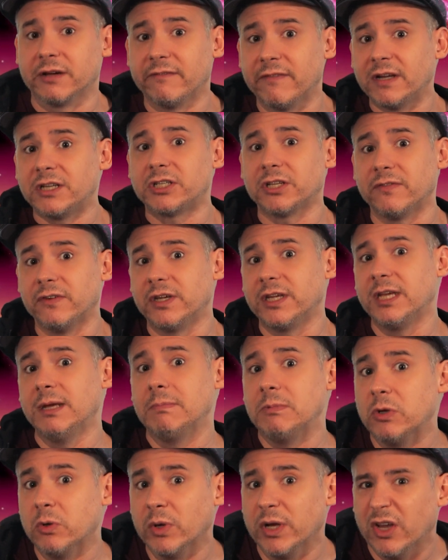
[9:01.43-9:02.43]
Eventually, if you
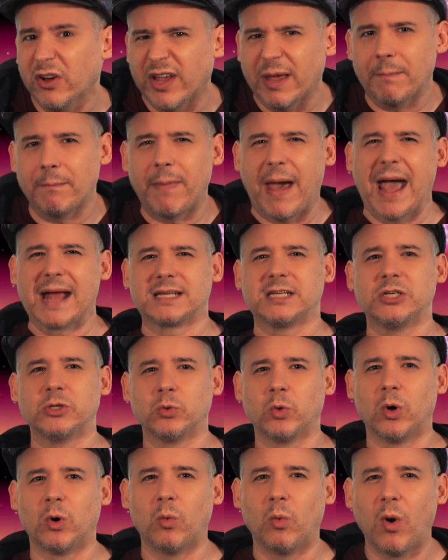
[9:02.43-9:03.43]
keep doing it, you get back into
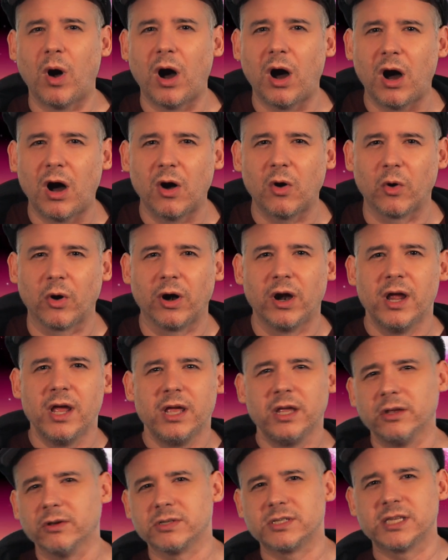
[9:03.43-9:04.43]
a wall or
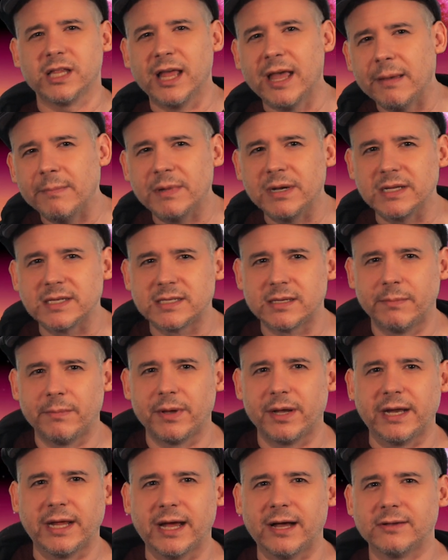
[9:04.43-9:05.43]
you'll slam into
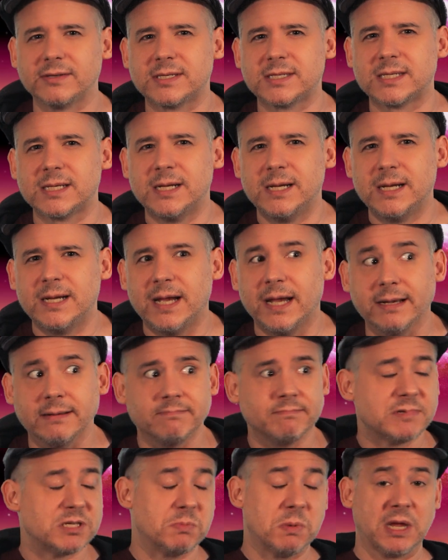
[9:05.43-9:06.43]
somebody else. And
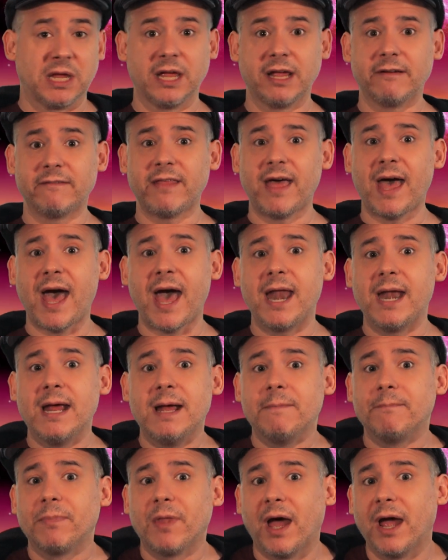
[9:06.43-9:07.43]
speaking of that,
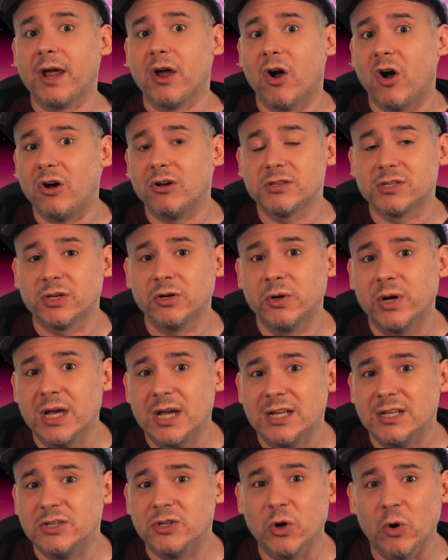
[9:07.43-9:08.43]
I also
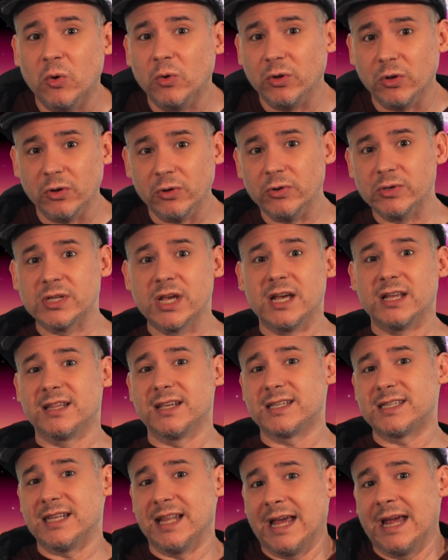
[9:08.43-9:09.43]
don't use the
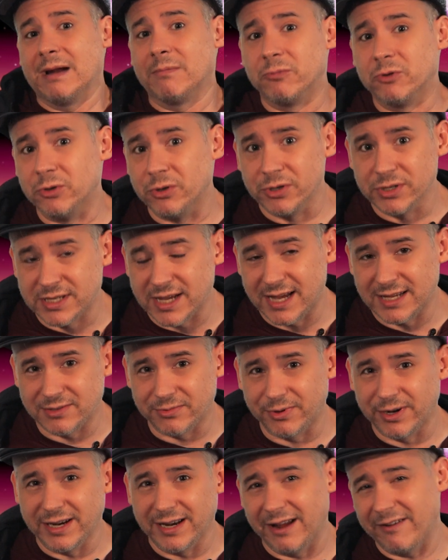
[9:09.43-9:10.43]
slam rules as
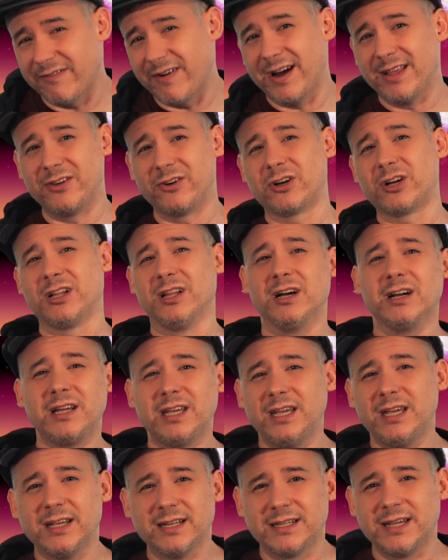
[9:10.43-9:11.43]
written. I find they're
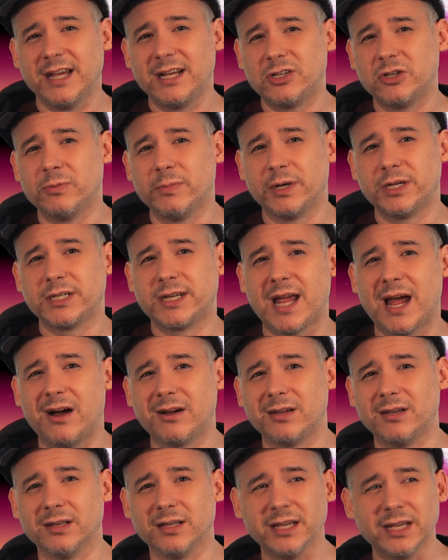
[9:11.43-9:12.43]
clunky and take too much
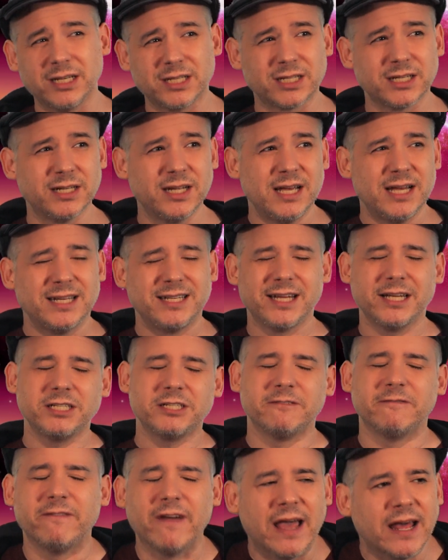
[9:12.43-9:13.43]
calculation.
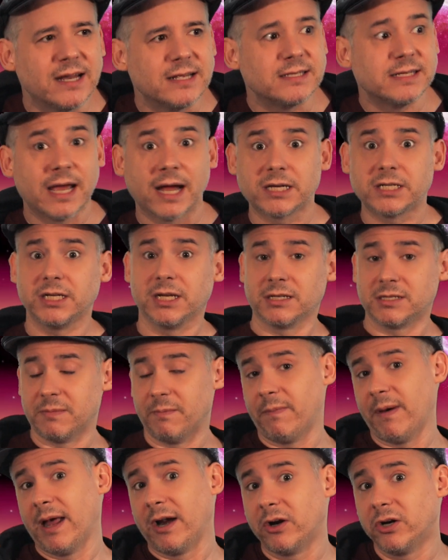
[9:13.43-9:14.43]
Dungeon Fantasy actually does a
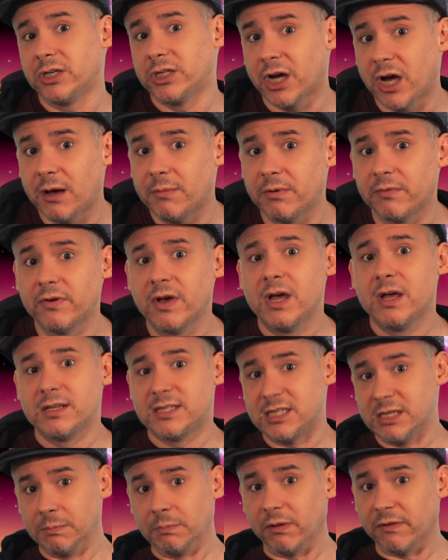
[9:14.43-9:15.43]
better job of
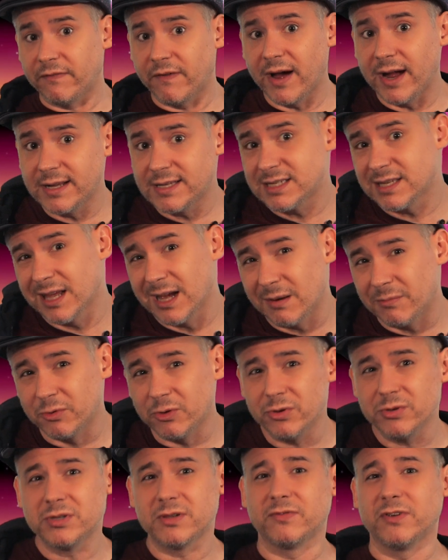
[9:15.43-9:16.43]
simplified slam
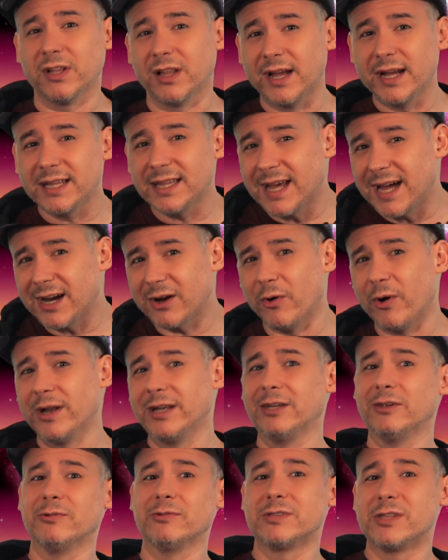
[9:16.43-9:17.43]
rules. If you like that, go ahead
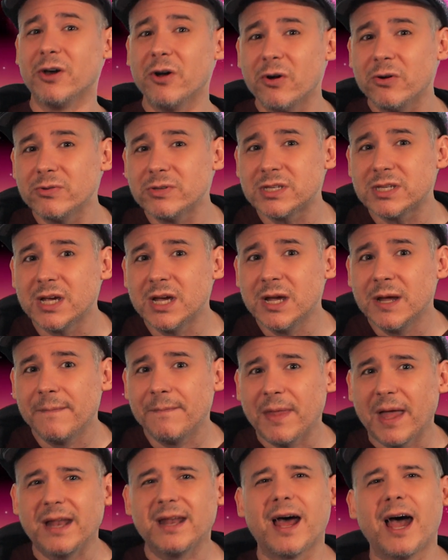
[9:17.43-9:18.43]
and use those.
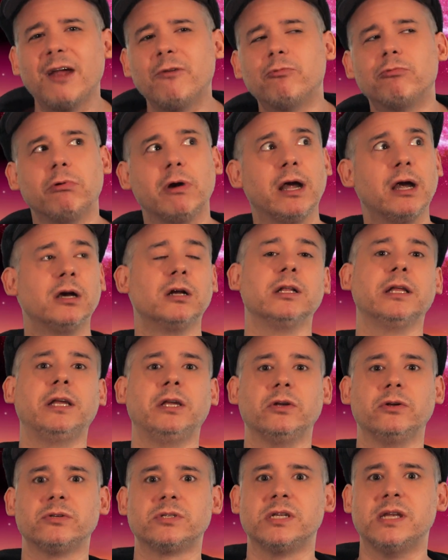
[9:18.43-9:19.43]
And I rarely
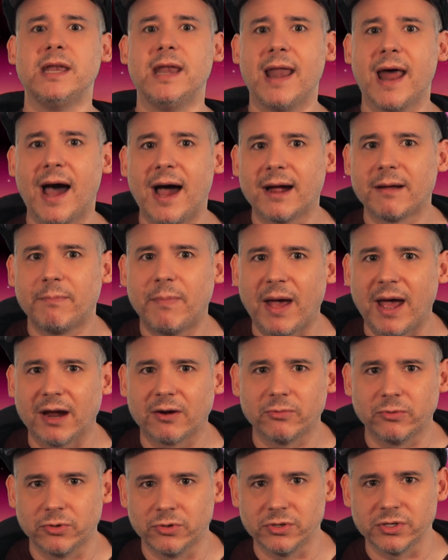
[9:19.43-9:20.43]
use knockback
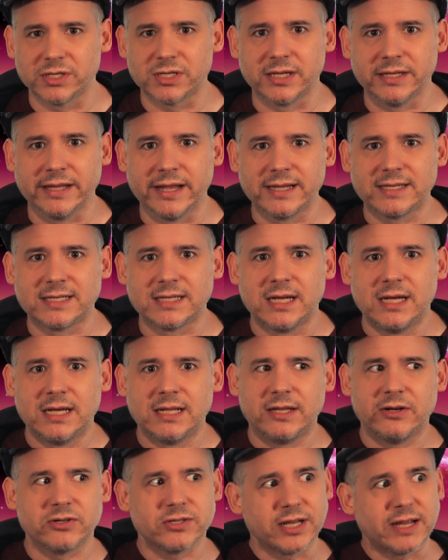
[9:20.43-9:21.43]
rules unless
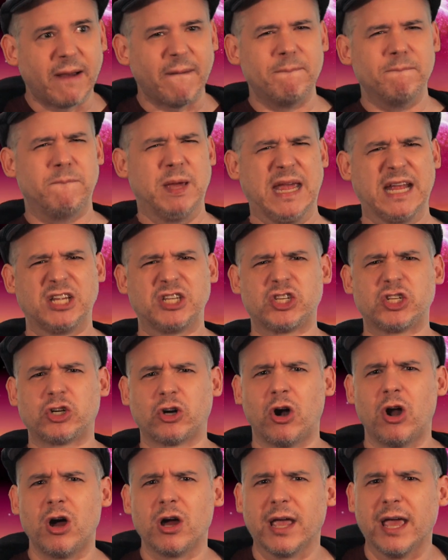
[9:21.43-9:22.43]
there's like a big
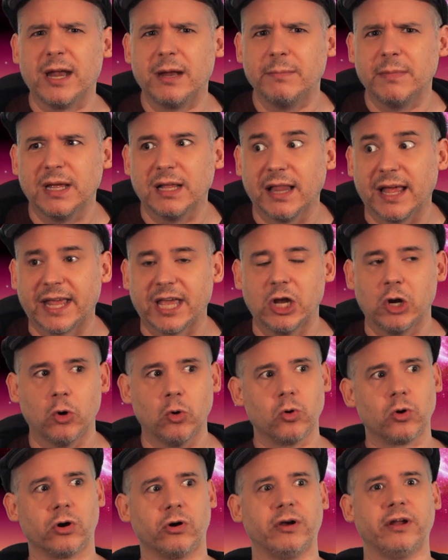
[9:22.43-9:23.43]
strong enemy like an
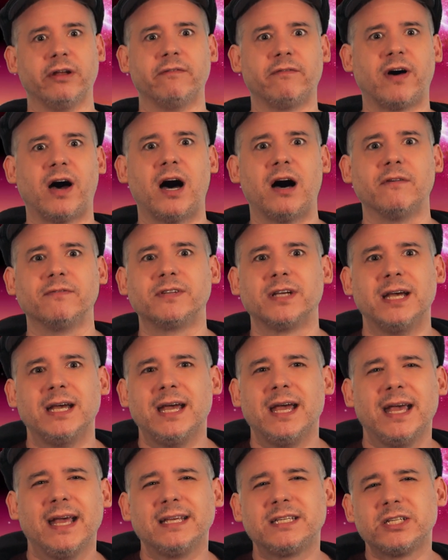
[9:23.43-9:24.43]
ogre involved.
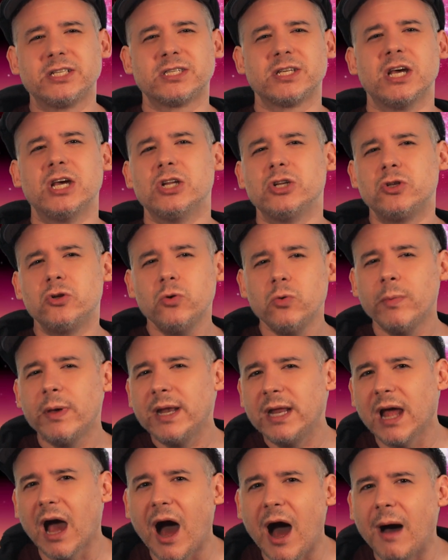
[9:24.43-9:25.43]
It's just too
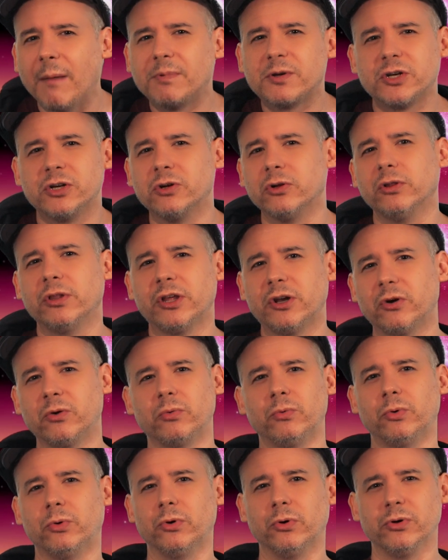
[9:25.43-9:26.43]
many optional little
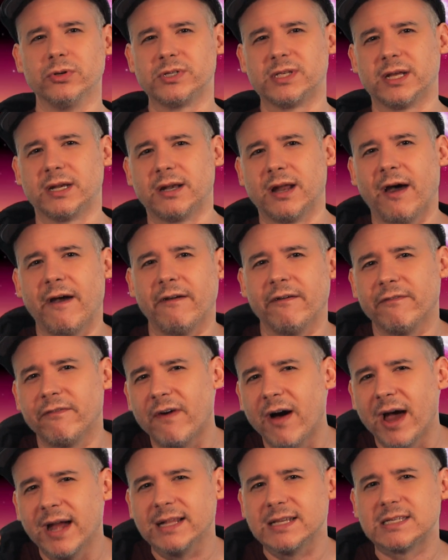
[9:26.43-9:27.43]
rules that I
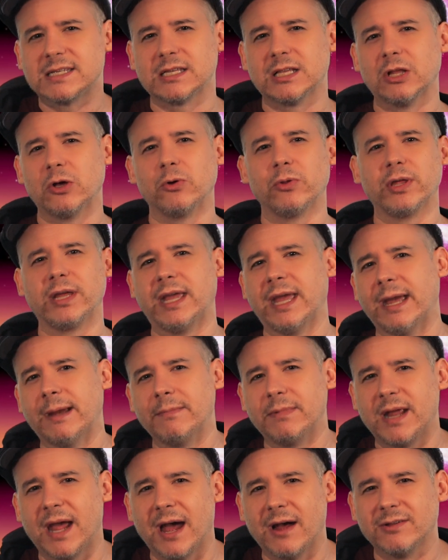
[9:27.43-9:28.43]
find slow the game
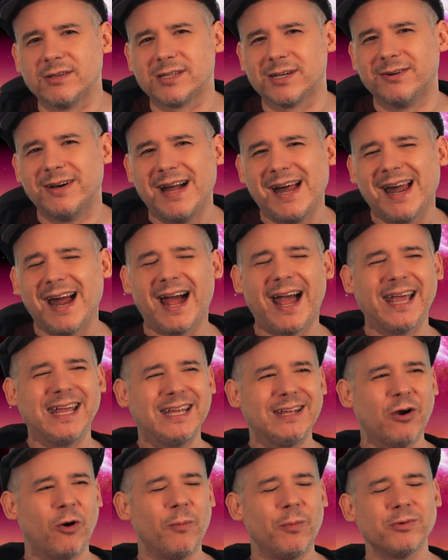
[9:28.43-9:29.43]
down. So I
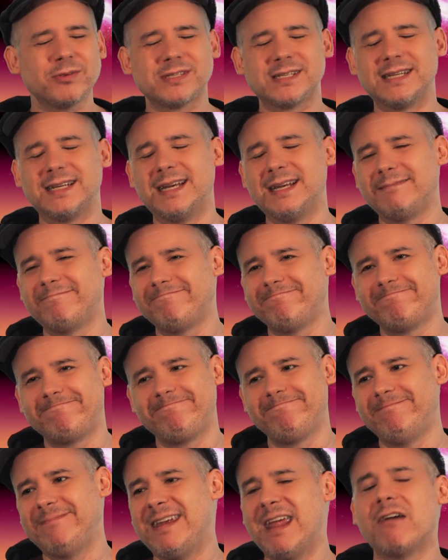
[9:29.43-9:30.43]
almost
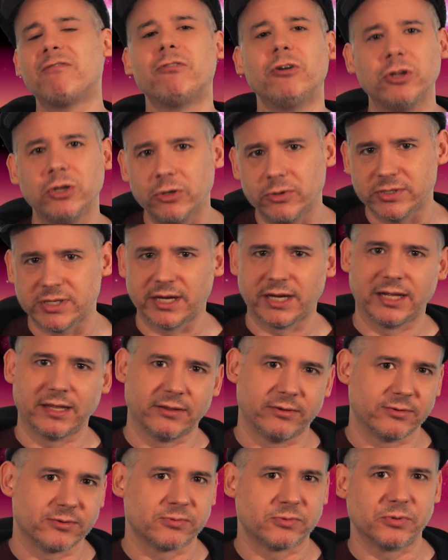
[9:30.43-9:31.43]
never use any of
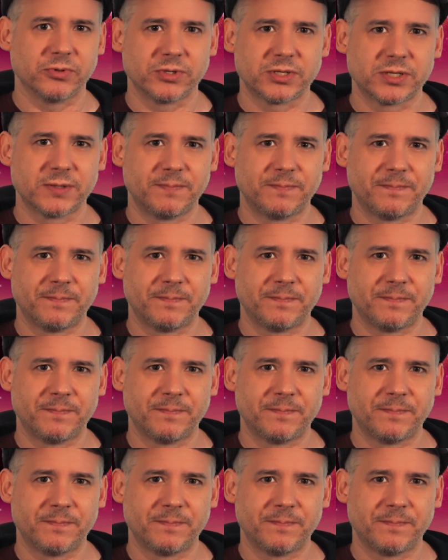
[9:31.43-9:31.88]
those rules.